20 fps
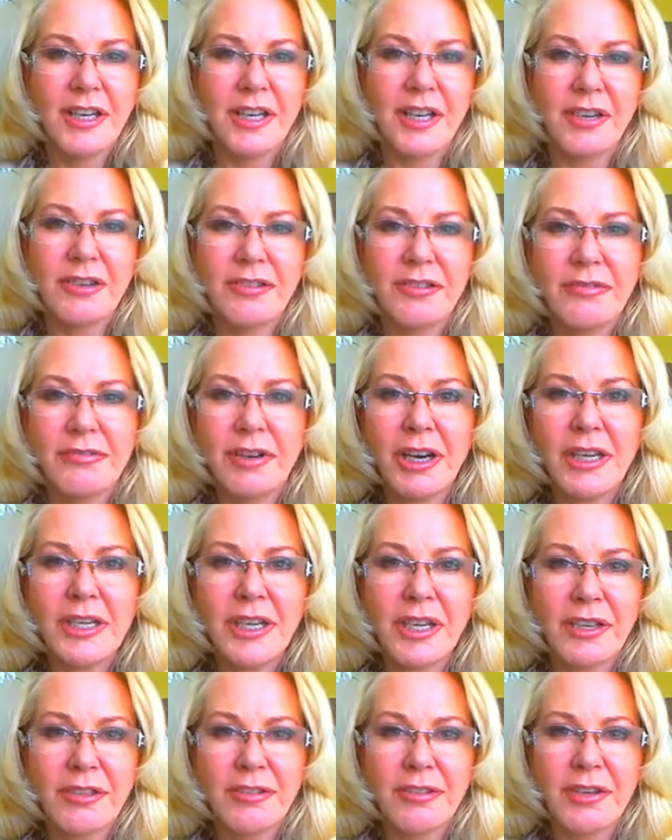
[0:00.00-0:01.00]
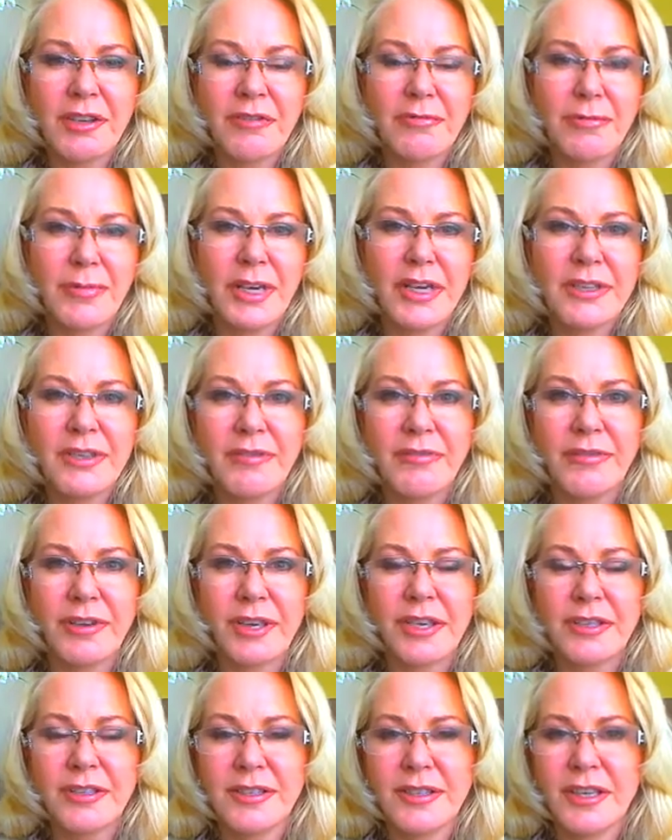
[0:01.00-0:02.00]
Now, right now you have Mars and
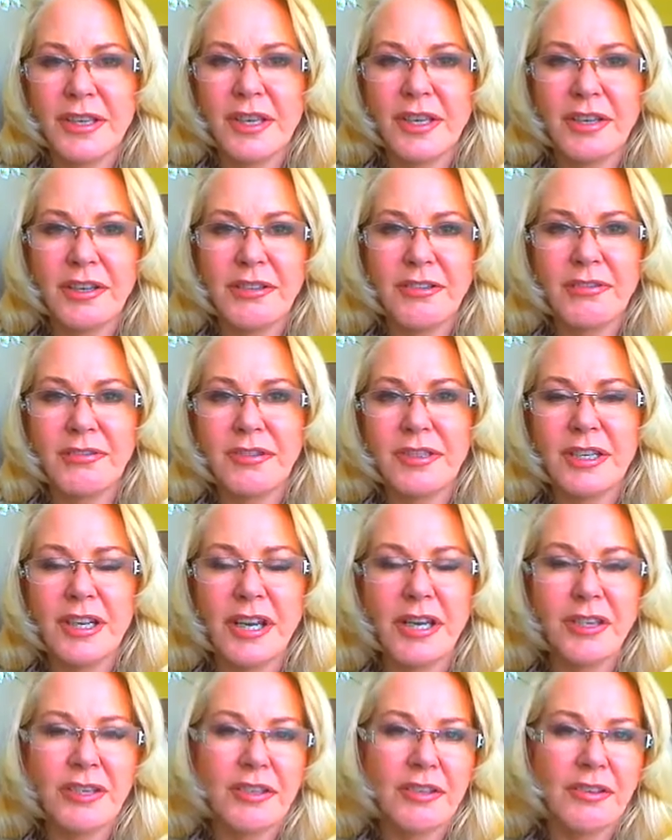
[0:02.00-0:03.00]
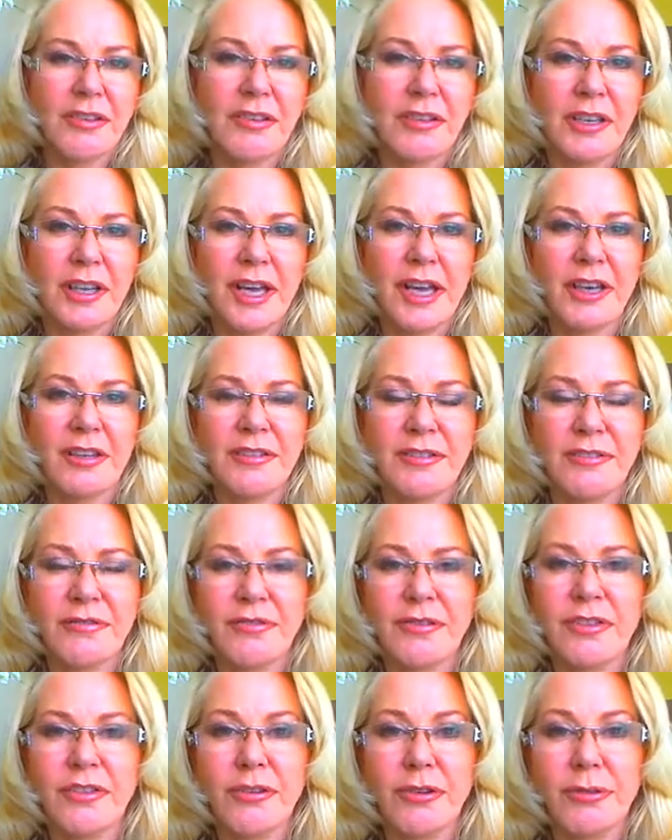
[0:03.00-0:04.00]
Venus sitting in your 10th house
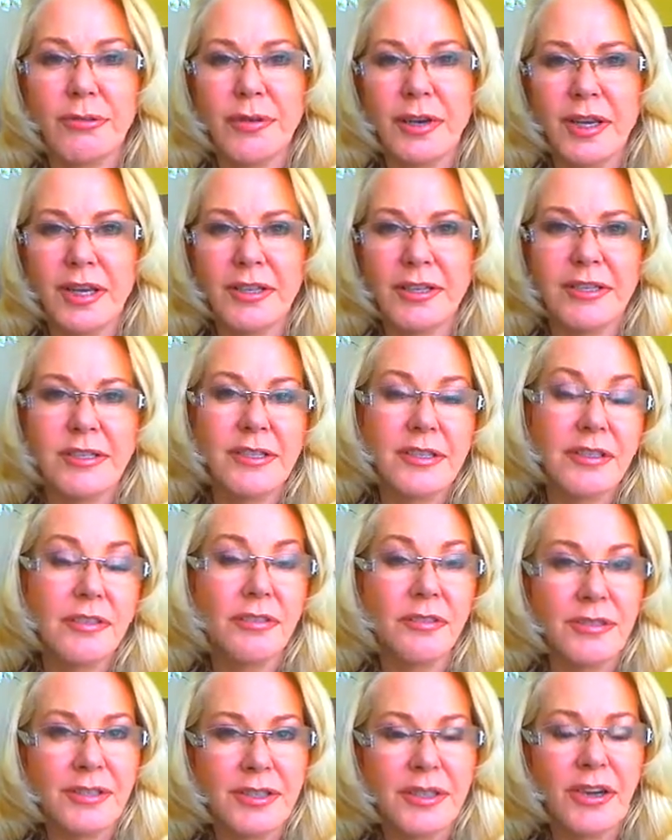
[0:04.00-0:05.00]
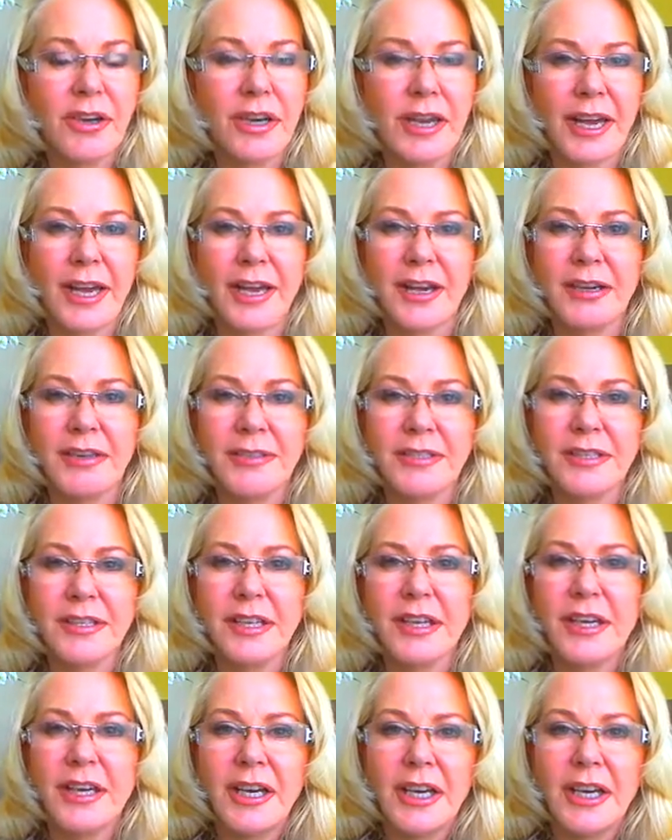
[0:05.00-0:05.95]
of career. This is your solar house.